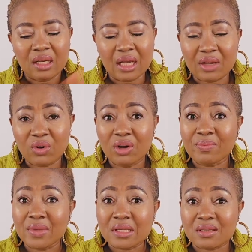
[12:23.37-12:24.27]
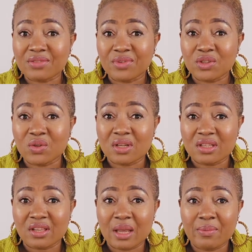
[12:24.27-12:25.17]
I hope this video
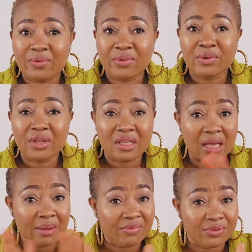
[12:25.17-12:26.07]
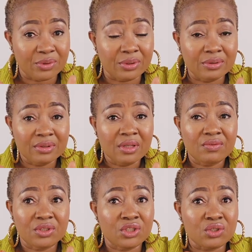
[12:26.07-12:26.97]
is helpful
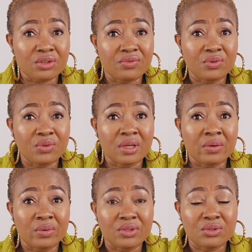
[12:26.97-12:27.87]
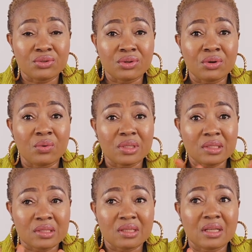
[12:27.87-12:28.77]
for those of you that want to know what
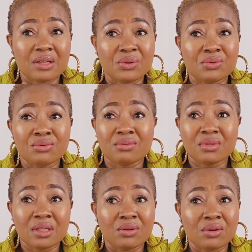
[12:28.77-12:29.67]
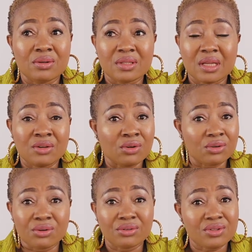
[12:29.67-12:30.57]
is it that you know is a
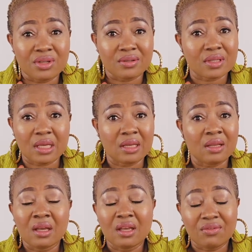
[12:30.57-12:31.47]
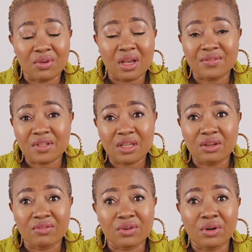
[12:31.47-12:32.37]
no-no to your skin if you have skin
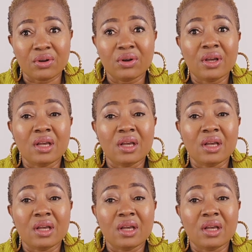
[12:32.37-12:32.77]
of color.